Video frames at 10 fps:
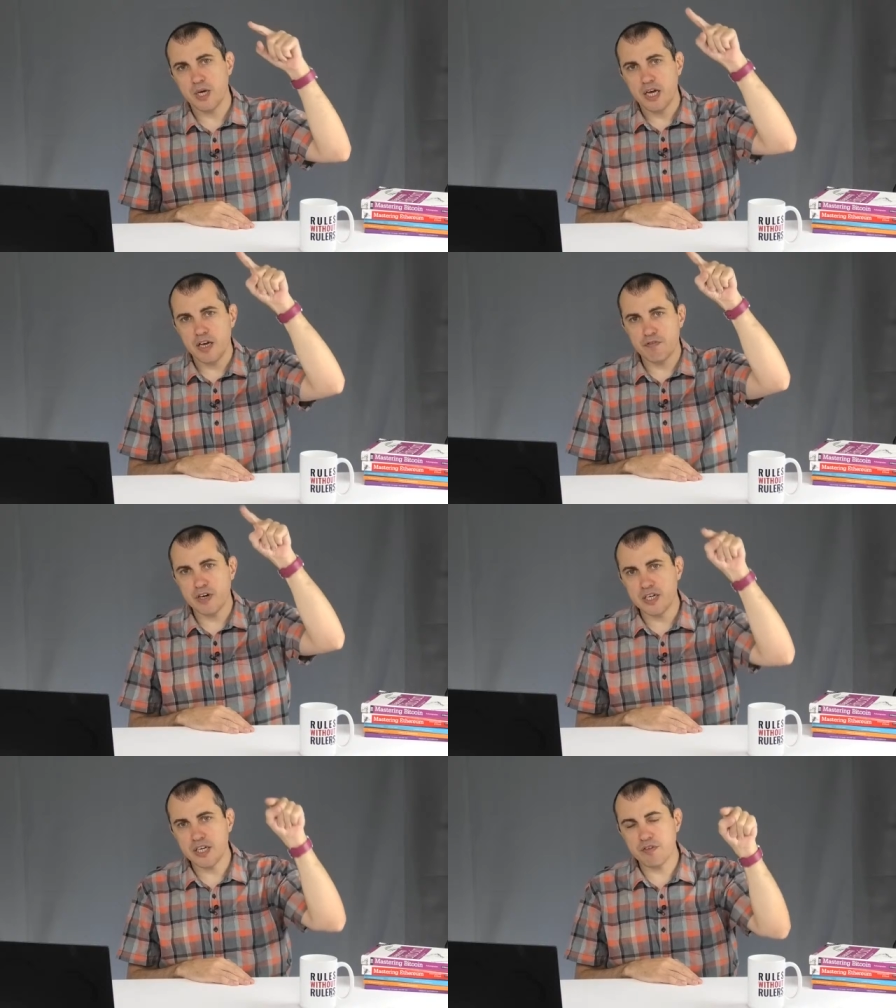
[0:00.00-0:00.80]
if
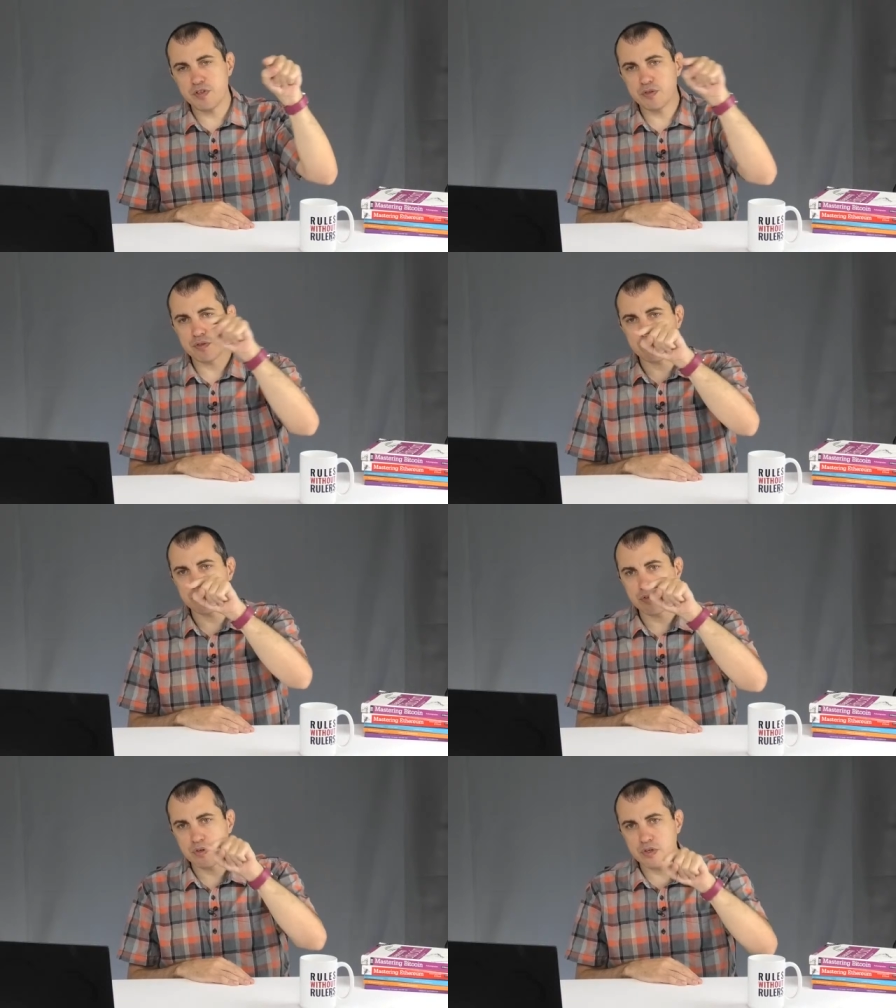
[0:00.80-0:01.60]
I give you the
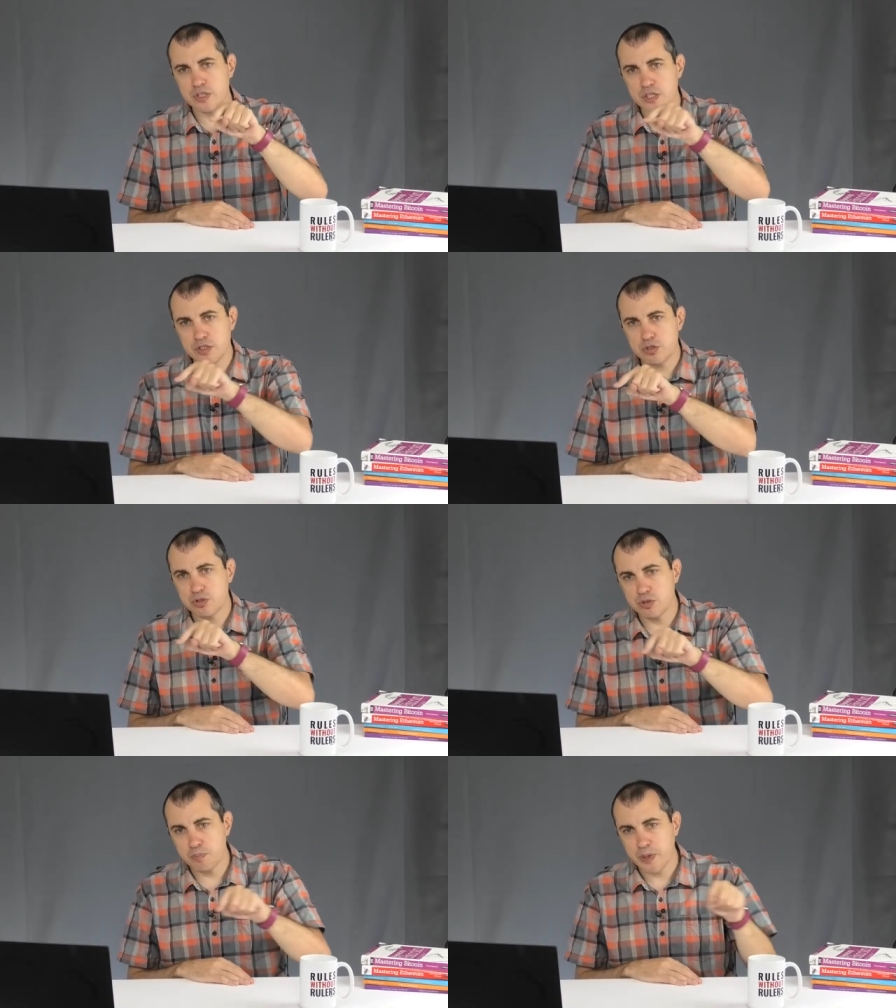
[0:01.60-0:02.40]

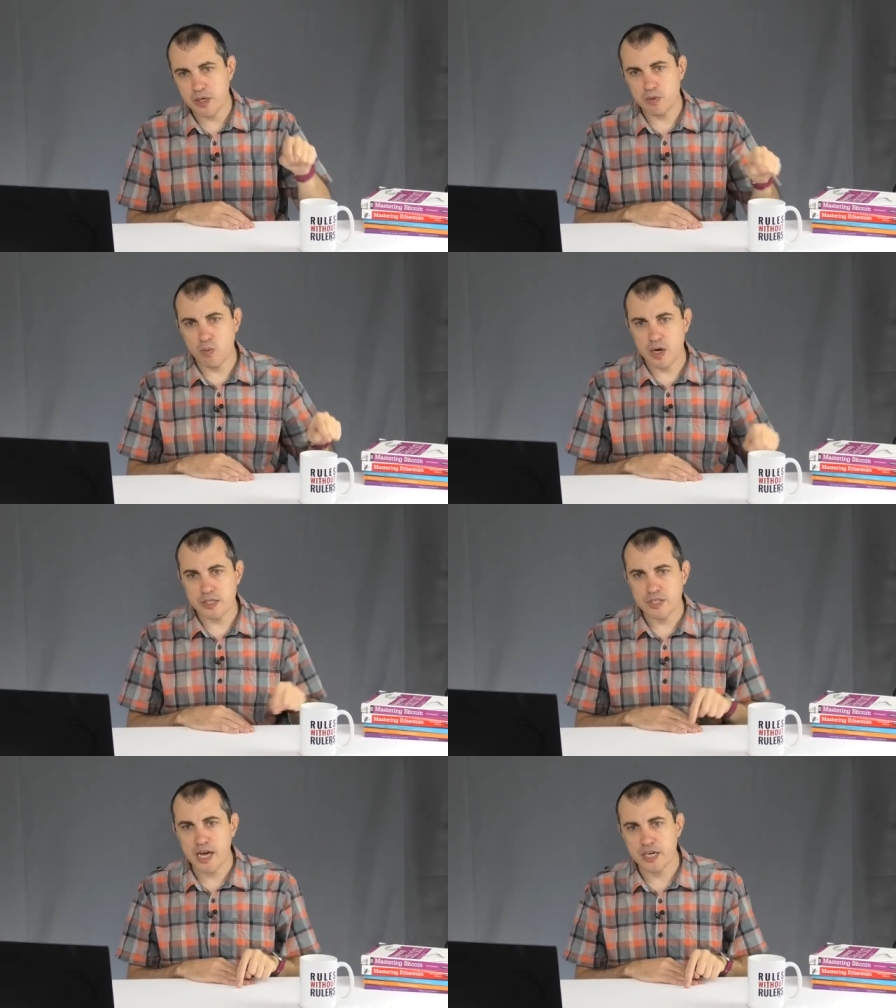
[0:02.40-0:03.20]
32 pairwise
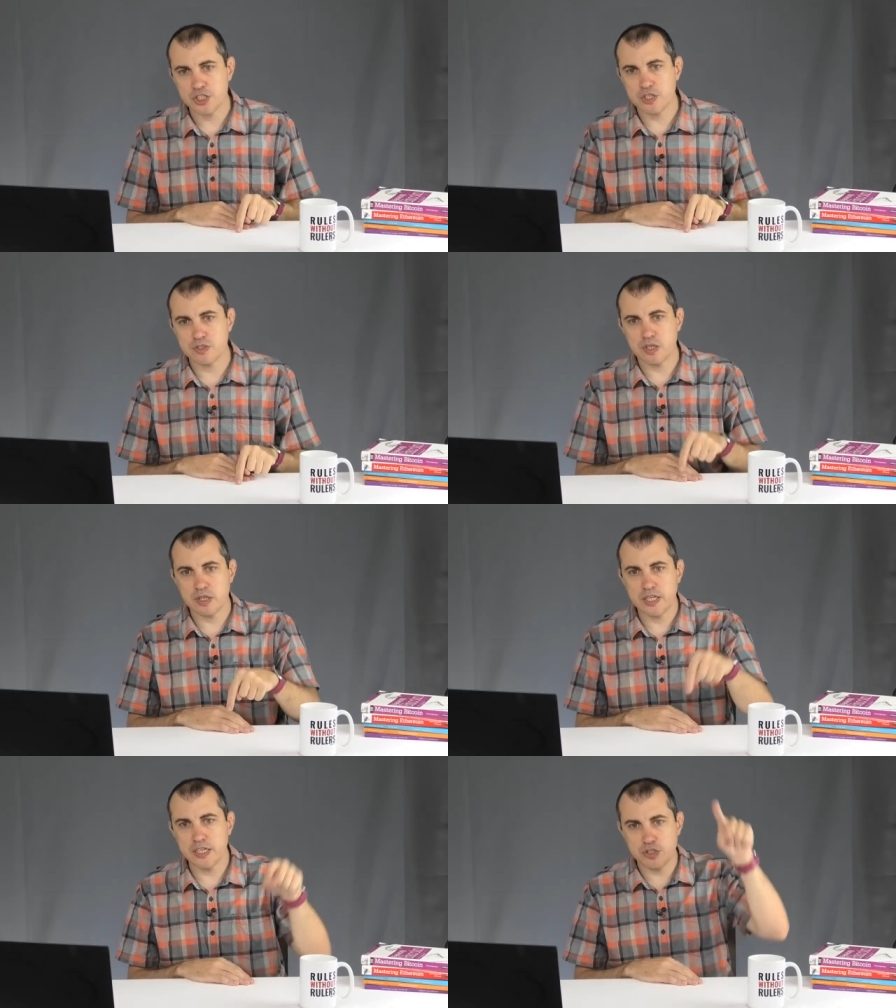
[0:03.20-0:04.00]
hashes that
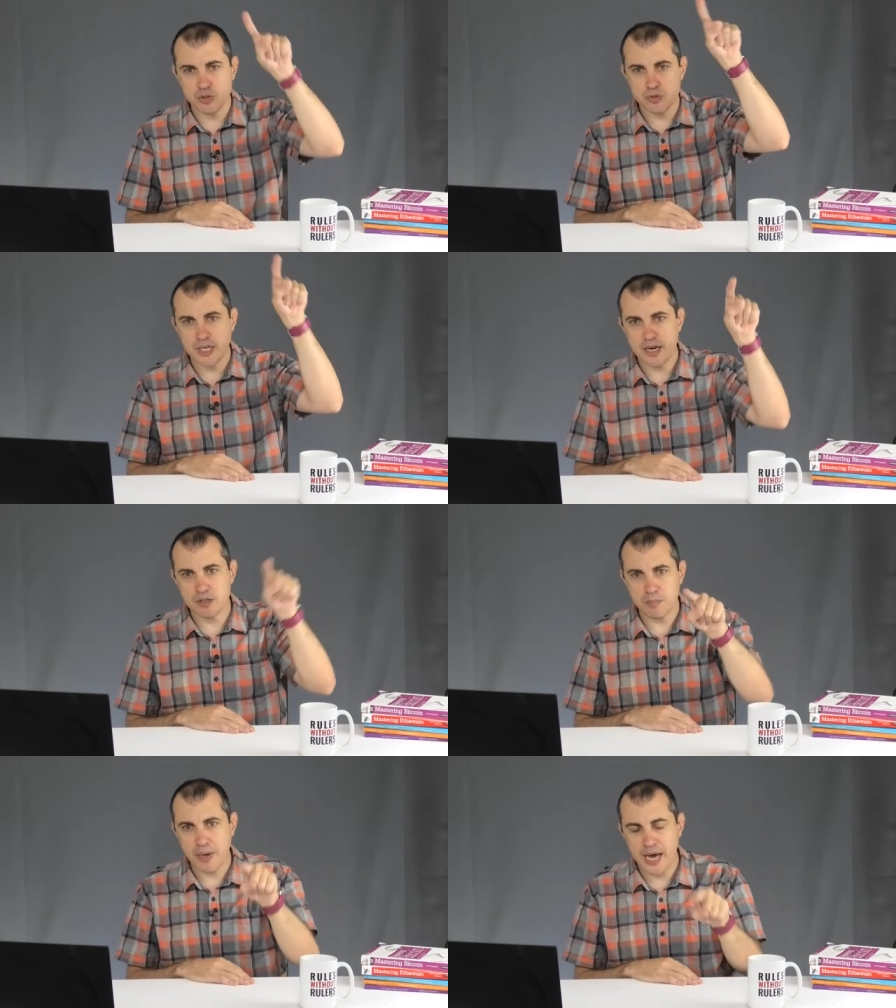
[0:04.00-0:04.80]
lead you down
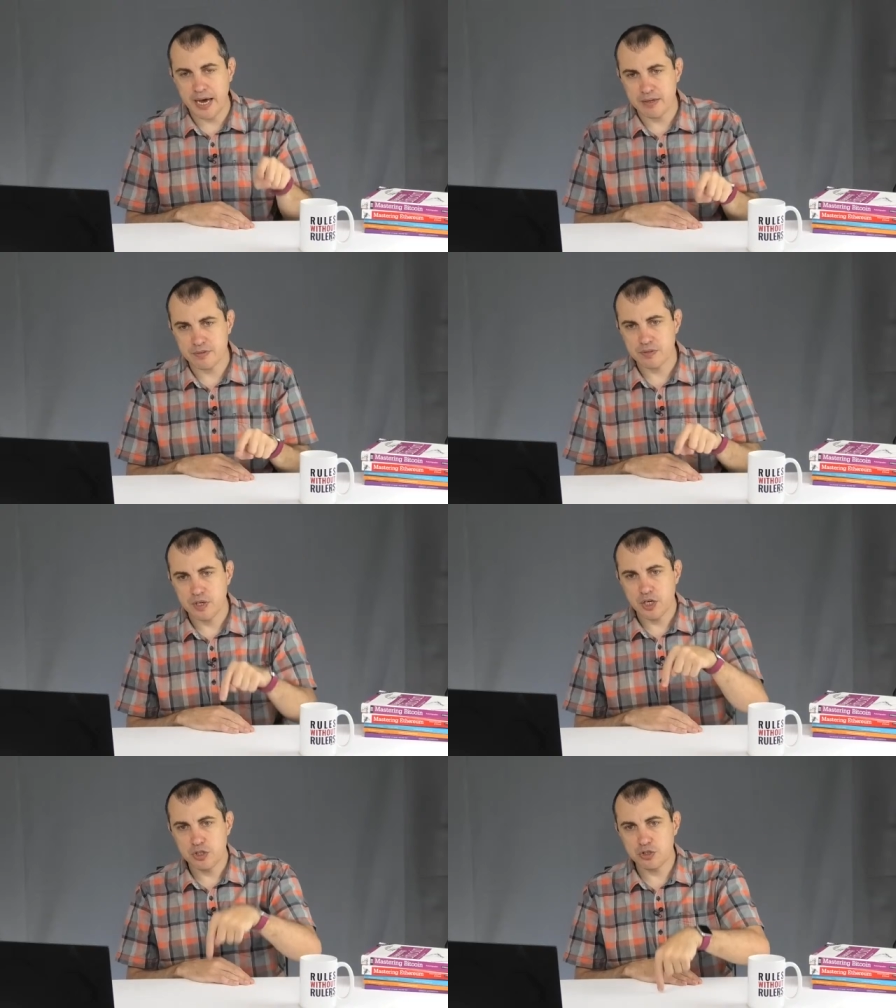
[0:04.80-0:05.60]
a path
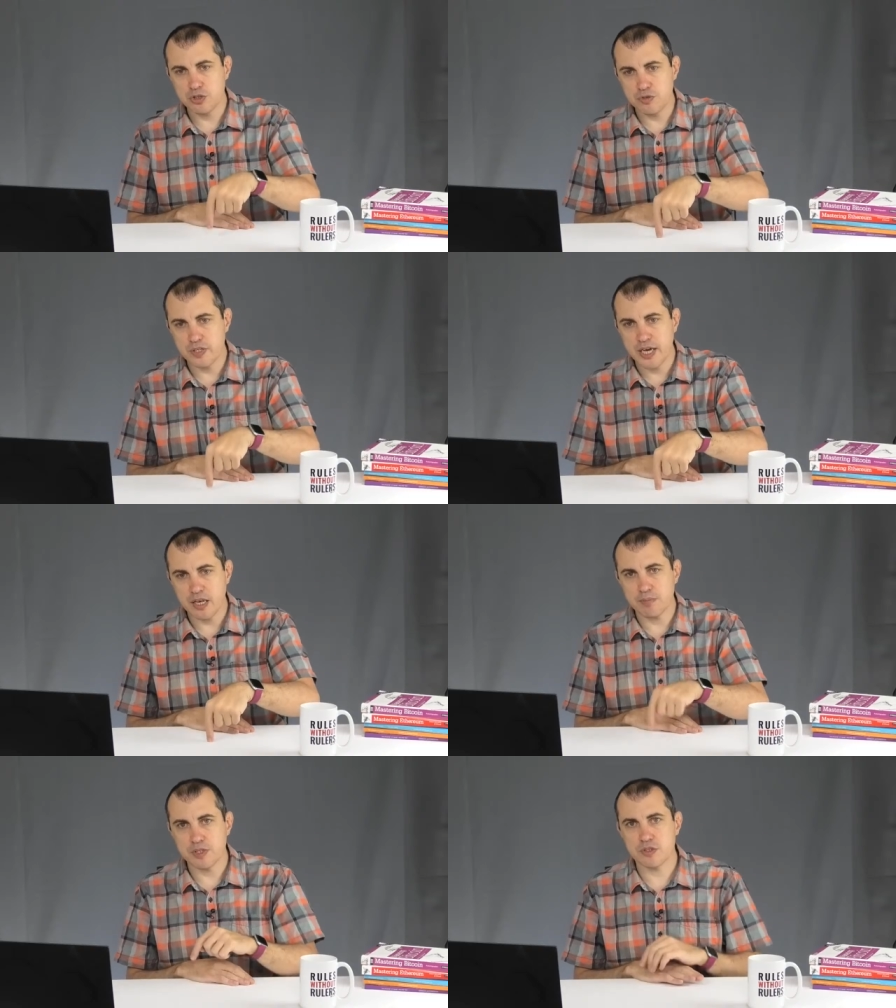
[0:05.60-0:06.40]
to the
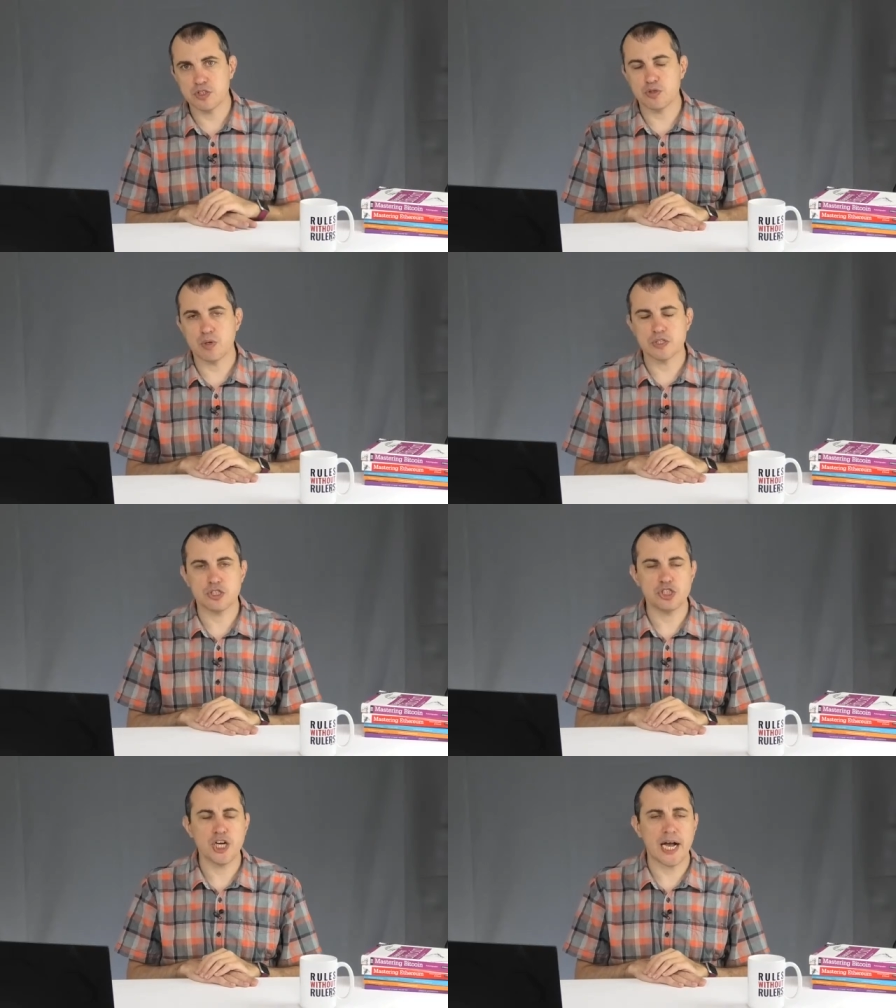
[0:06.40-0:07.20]
element that you want to
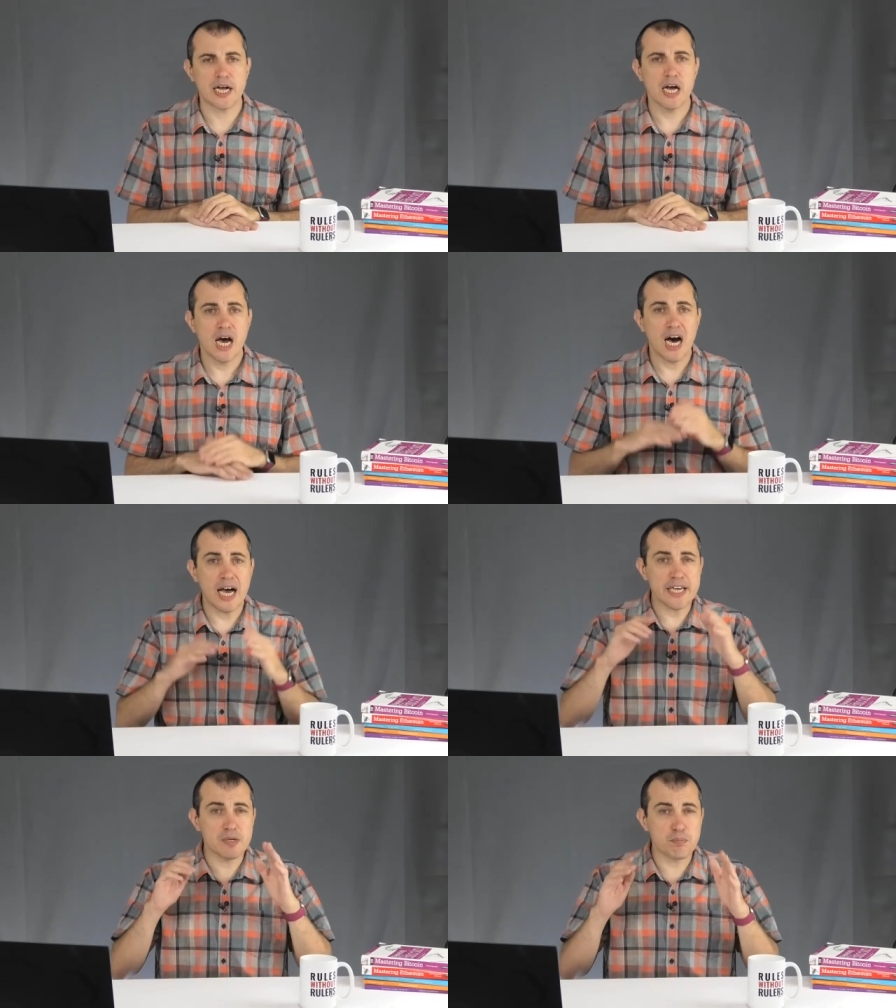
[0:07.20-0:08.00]
check, I
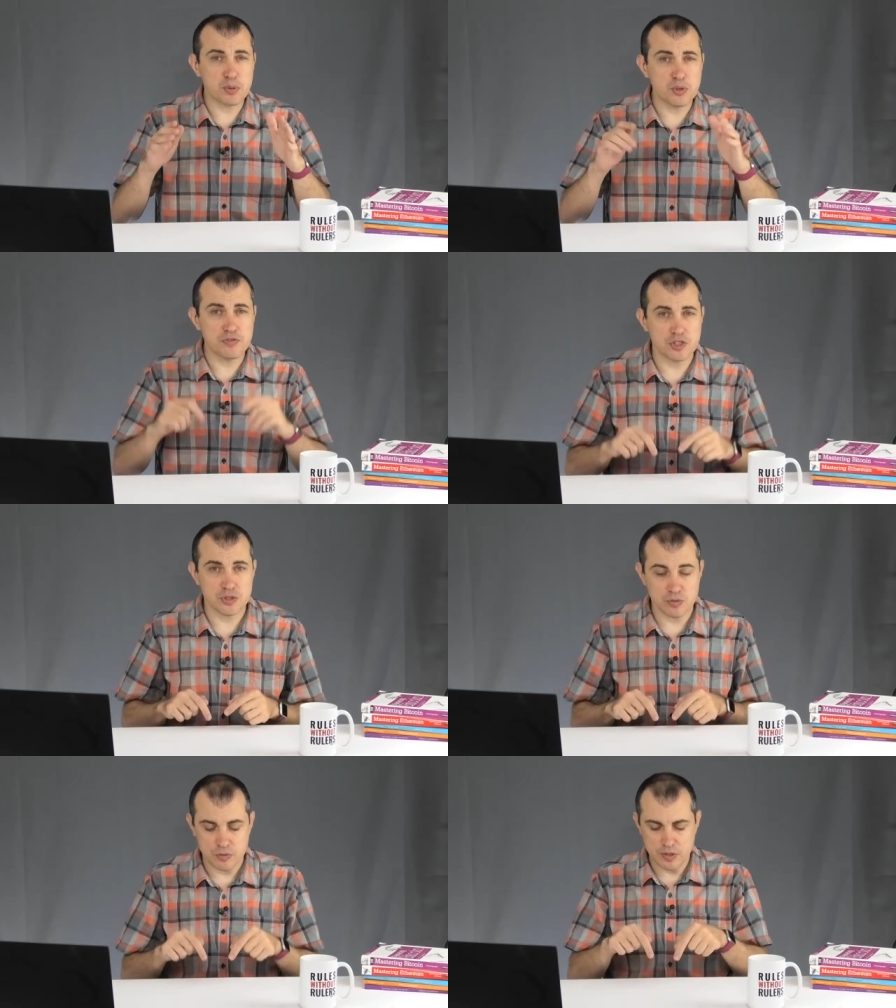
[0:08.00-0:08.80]
can prove to
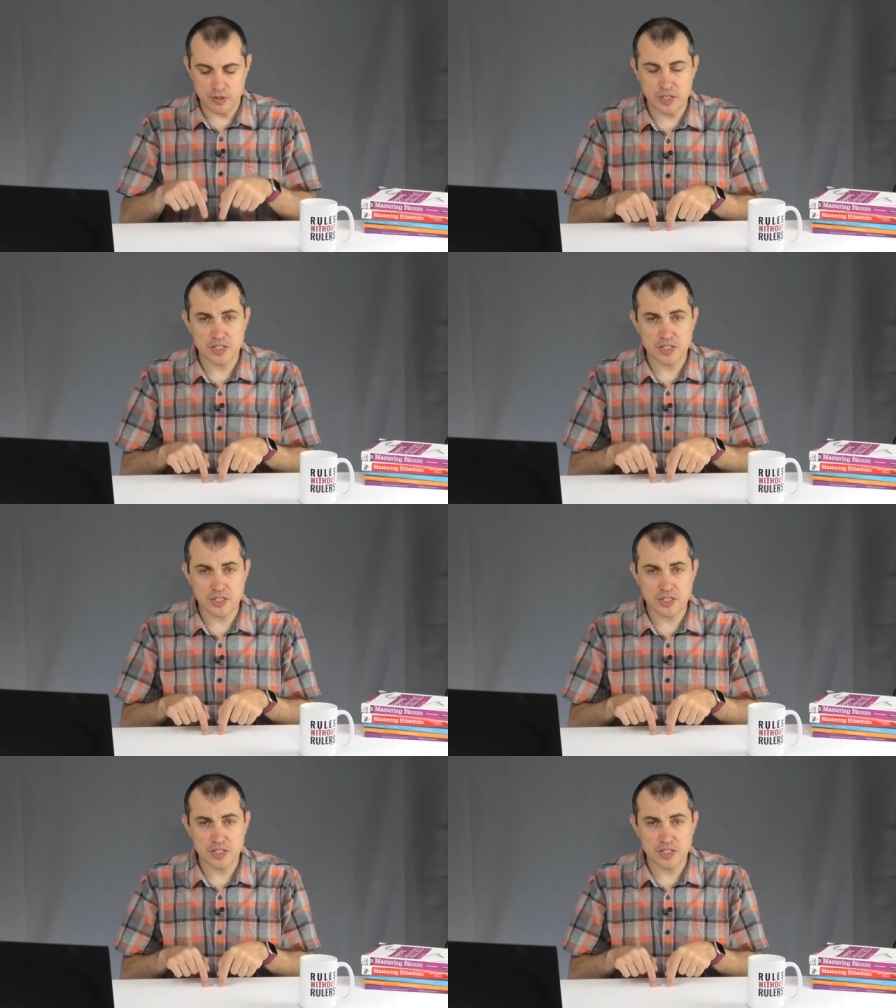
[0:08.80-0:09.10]
you that this